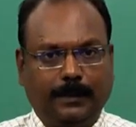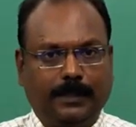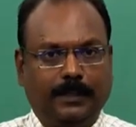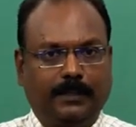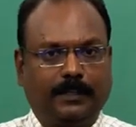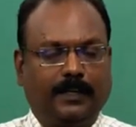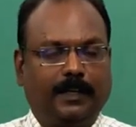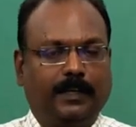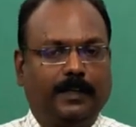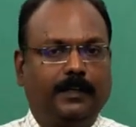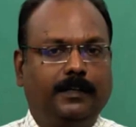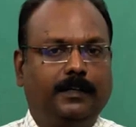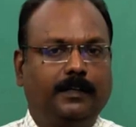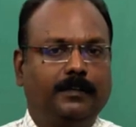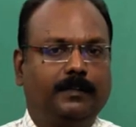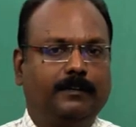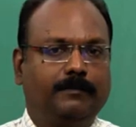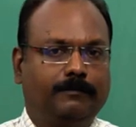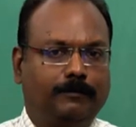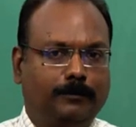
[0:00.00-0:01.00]
you can share
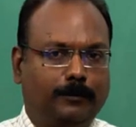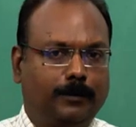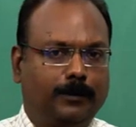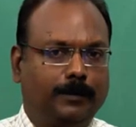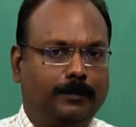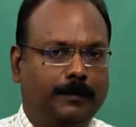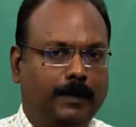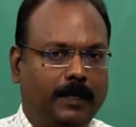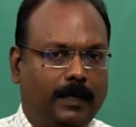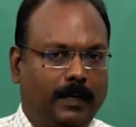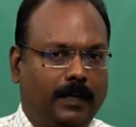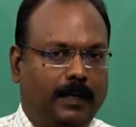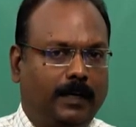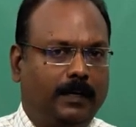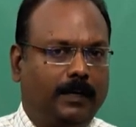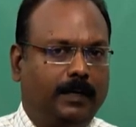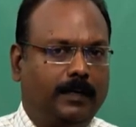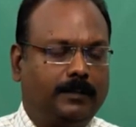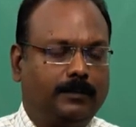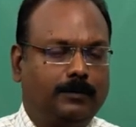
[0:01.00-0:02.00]
it in the forum
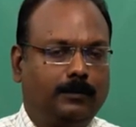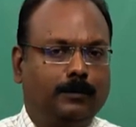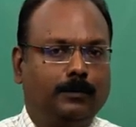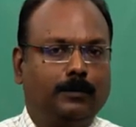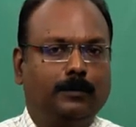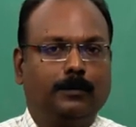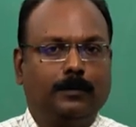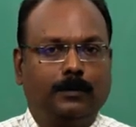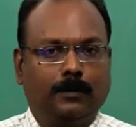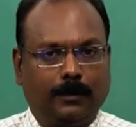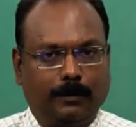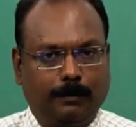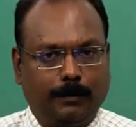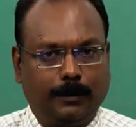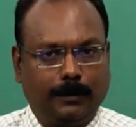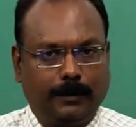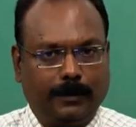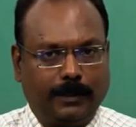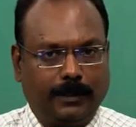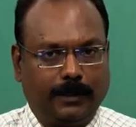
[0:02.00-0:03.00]
and let us know
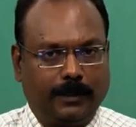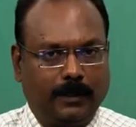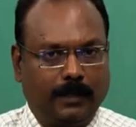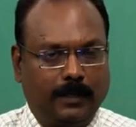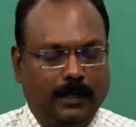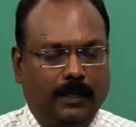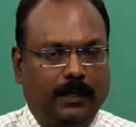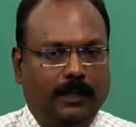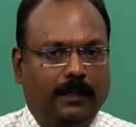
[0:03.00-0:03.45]
about it.